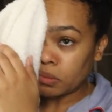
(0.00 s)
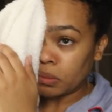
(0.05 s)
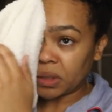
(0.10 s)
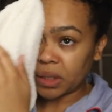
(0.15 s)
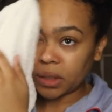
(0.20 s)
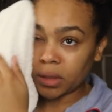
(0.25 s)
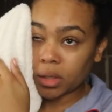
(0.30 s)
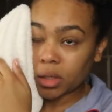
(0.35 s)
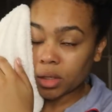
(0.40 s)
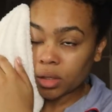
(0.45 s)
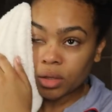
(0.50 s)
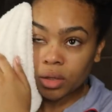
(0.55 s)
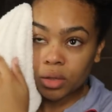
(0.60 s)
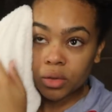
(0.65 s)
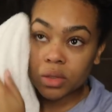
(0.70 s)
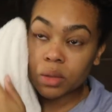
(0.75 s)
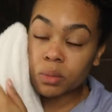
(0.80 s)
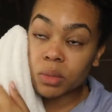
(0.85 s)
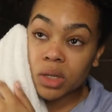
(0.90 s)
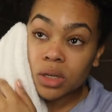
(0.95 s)

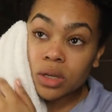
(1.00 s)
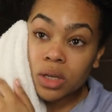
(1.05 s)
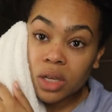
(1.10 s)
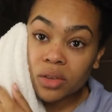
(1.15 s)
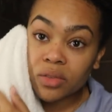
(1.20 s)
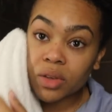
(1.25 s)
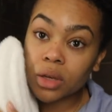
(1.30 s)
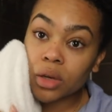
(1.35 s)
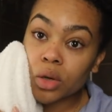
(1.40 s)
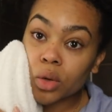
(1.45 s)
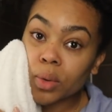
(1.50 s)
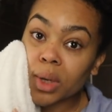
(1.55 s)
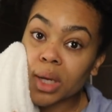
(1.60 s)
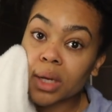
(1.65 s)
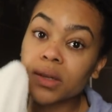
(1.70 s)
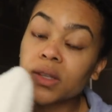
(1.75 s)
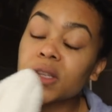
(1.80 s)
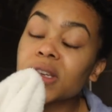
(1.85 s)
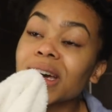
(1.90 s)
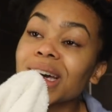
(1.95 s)
because I'm going to give it a
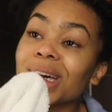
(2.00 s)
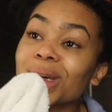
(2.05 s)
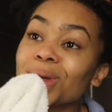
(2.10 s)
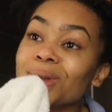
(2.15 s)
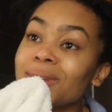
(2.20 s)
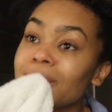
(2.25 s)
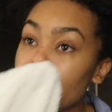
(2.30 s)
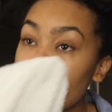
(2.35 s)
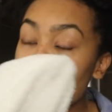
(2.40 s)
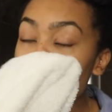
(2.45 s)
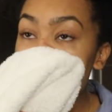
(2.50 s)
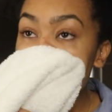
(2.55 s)
quick tone.